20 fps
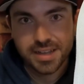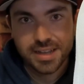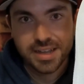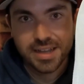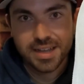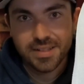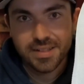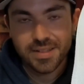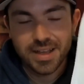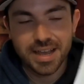
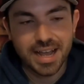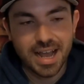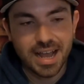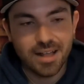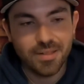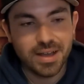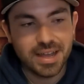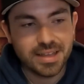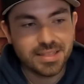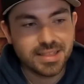Like, I
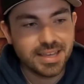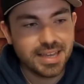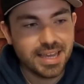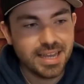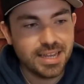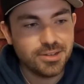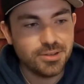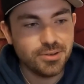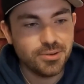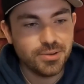like the
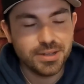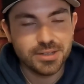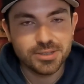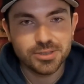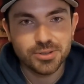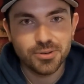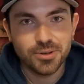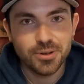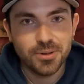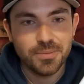K2
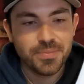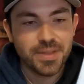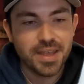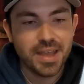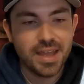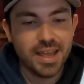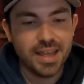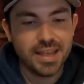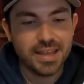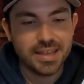insole,
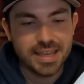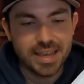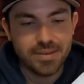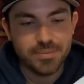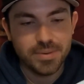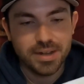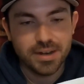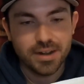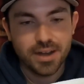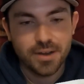gave me
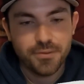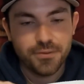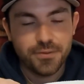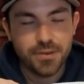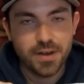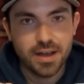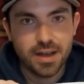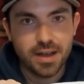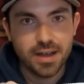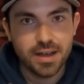enough
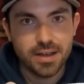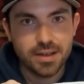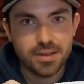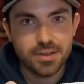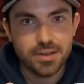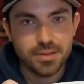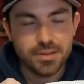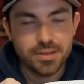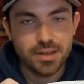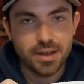
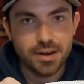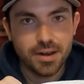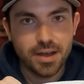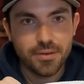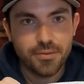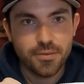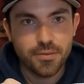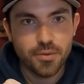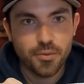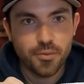of
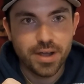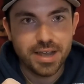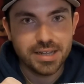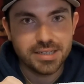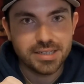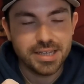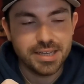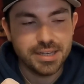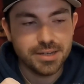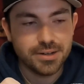a raised
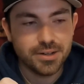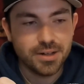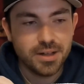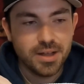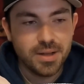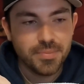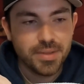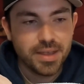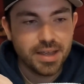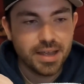heel,
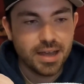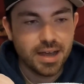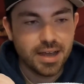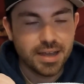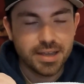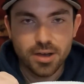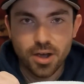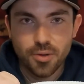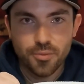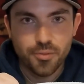
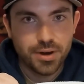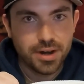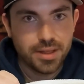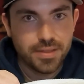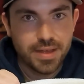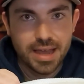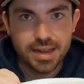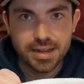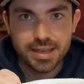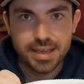got rid of
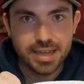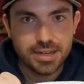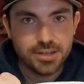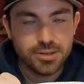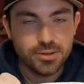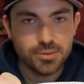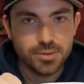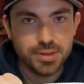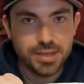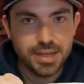that K2
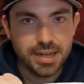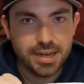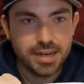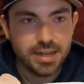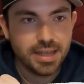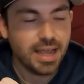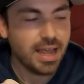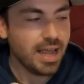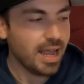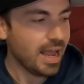lean,
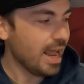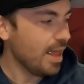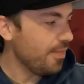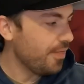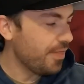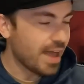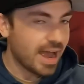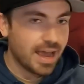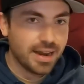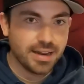and
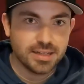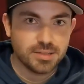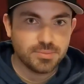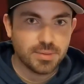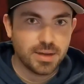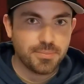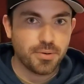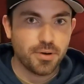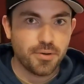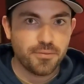that is my
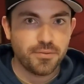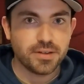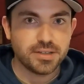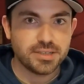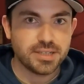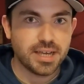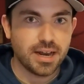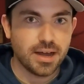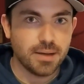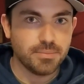perfect setup.